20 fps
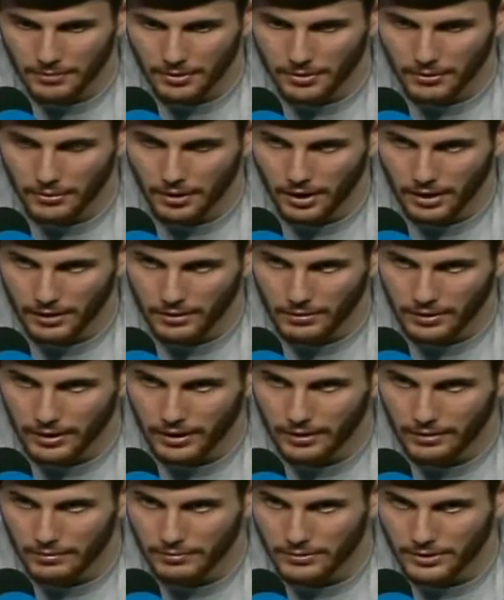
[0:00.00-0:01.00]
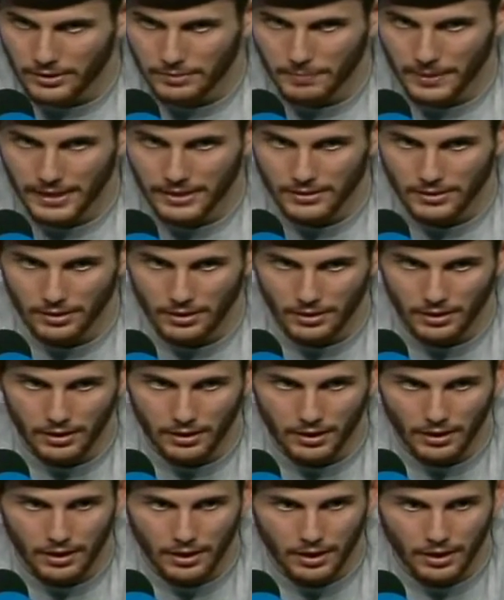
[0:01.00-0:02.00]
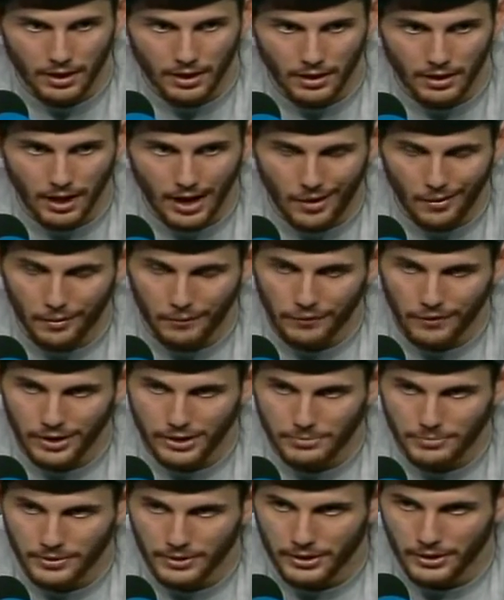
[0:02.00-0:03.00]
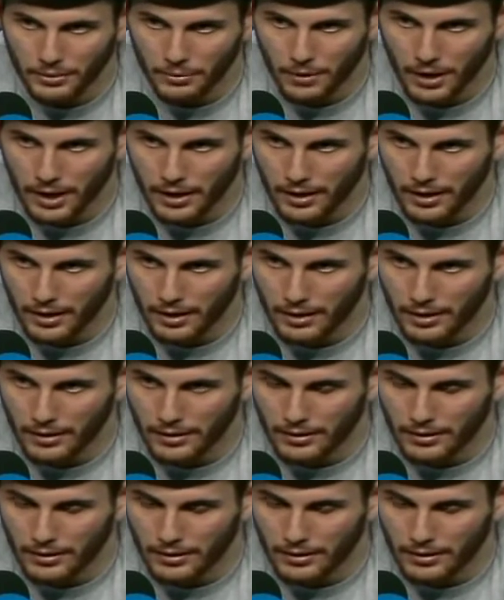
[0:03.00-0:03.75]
through our career, just based on how our freshman year went.